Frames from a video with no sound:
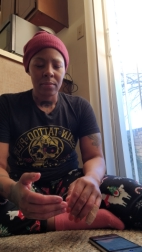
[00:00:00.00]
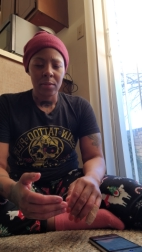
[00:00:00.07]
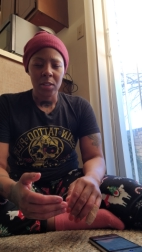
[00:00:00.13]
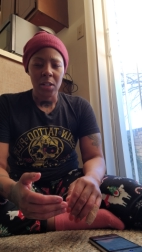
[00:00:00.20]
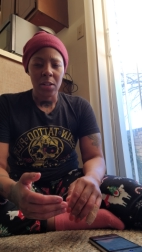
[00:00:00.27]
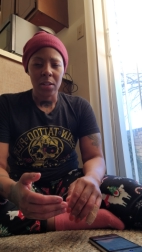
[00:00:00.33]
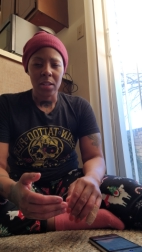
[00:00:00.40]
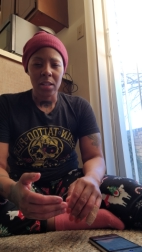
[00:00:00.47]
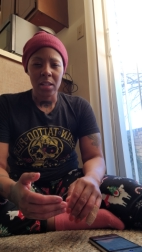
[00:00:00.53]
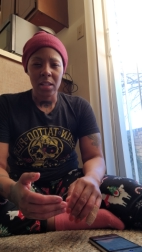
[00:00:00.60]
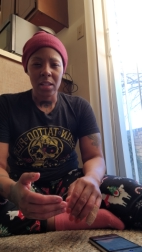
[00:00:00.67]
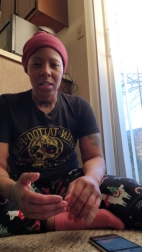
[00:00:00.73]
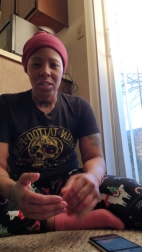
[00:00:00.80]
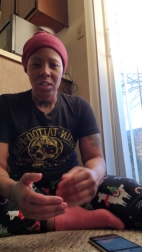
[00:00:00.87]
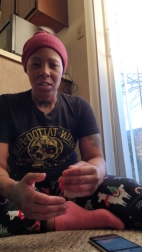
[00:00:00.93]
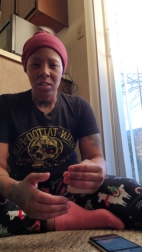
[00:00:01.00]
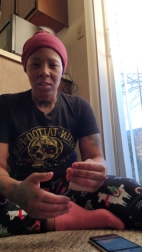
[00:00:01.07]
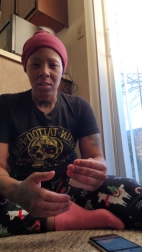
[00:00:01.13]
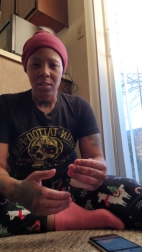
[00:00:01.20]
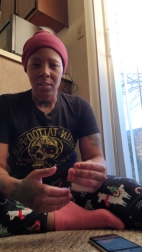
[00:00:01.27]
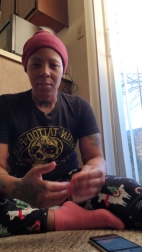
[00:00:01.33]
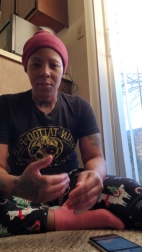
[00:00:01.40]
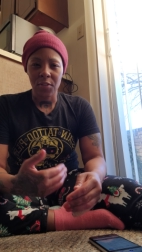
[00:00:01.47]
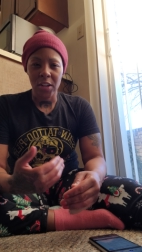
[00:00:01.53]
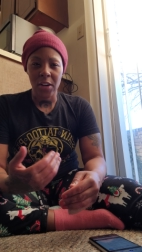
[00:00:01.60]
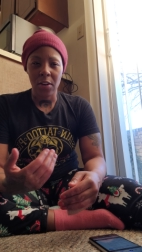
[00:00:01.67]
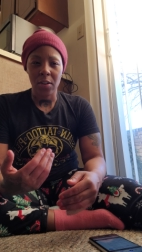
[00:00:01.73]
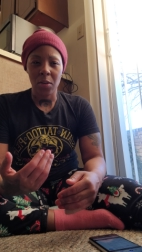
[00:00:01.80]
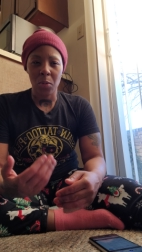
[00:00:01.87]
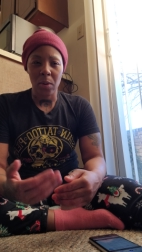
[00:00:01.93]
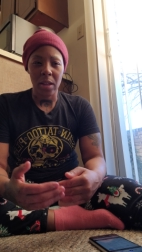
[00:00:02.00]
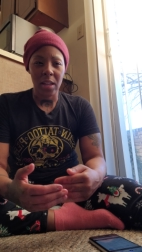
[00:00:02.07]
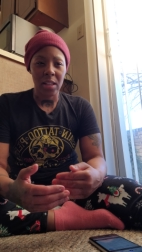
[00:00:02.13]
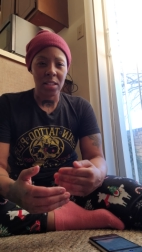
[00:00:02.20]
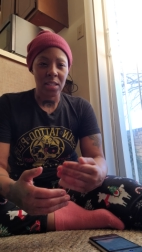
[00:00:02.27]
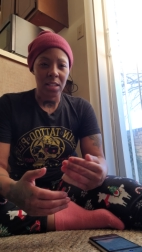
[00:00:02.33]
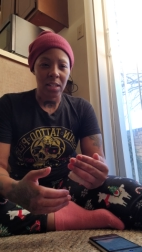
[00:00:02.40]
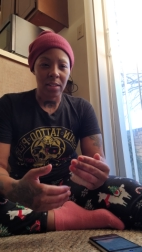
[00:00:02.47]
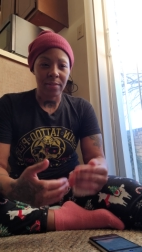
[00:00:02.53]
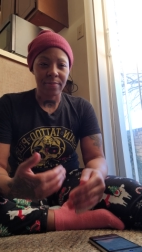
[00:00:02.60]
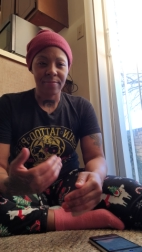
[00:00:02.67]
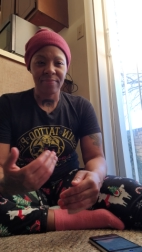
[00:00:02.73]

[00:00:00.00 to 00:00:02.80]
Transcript: so it's just figuring a way to